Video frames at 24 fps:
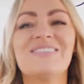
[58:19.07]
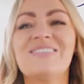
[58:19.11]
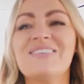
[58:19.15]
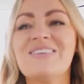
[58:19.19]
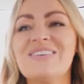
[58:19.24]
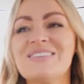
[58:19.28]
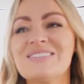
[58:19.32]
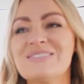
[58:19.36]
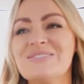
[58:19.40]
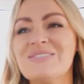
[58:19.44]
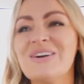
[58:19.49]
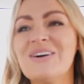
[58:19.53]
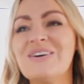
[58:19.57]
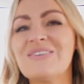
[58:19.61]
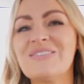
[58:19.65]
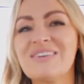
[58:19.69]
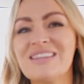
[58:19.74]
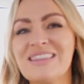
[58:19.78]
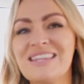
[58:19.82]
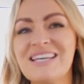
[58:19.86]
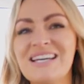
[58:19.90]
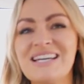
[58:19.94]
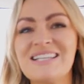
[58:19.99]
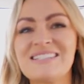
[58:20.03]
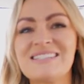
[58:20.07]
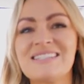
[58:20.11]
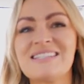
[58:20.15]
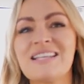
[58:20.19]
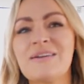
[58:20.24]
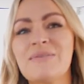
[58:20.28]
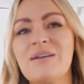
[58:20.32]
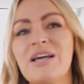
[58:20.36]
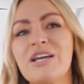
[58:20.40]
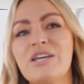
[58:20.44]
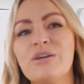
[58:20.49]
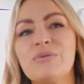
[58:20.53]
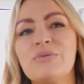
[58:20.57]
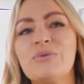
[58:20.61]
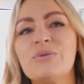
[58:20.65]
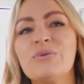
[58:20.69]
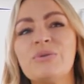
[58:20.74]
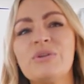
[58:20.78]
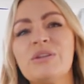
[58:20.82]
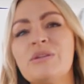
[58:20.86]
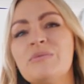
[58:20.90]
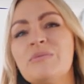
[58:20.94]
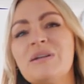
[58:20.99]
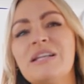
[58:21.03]
"What's wrong with this?" And they were like, "You're
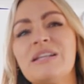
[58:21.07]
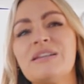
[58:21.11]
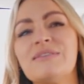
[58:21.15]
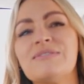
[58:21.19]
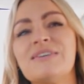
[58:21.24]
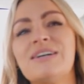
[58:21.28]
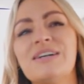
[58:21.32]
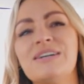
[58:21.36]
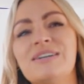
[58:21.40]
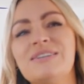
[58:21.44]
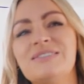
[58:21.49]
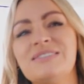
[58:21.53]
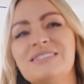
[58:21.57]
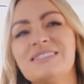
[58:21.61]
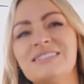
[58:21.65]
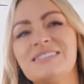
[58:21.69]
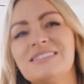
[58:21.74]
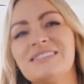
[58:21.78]
all in the middle of the road."